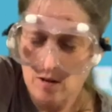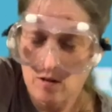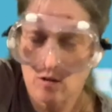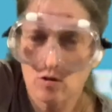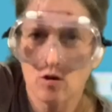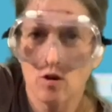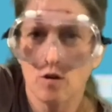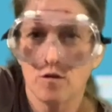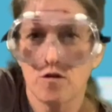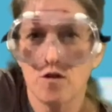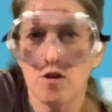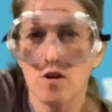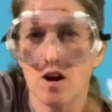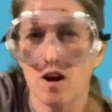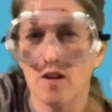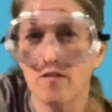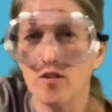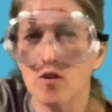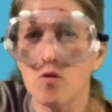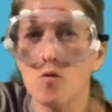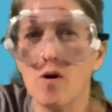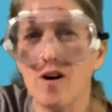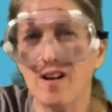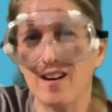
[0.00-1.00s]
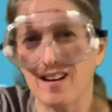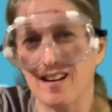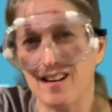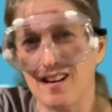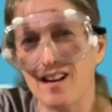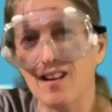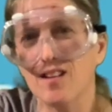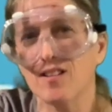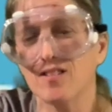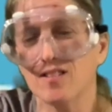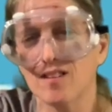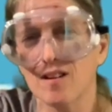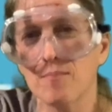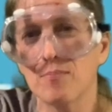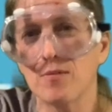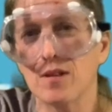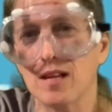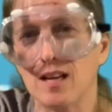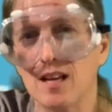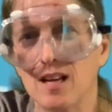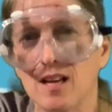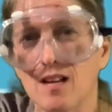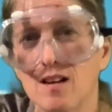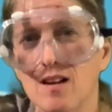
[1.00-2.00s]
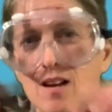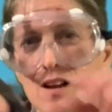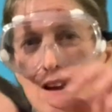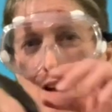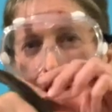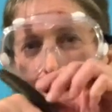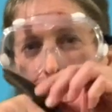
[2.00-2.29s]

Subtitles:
So if you ever want to nail something in,